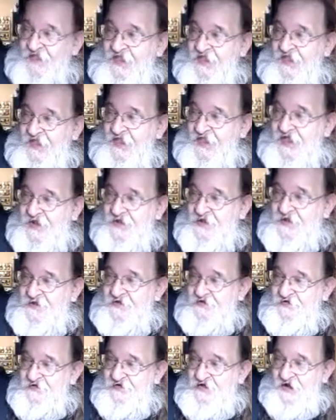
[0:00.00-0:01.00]

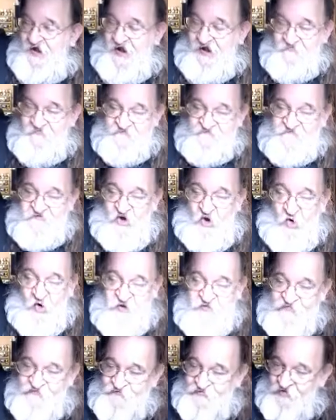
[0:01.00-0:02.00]
and I was
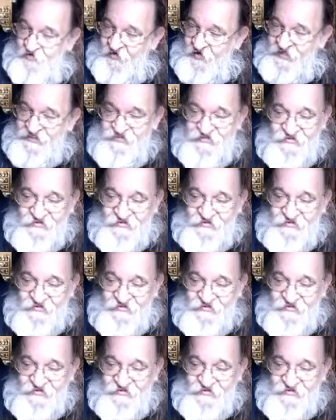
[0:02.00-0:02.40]
going through a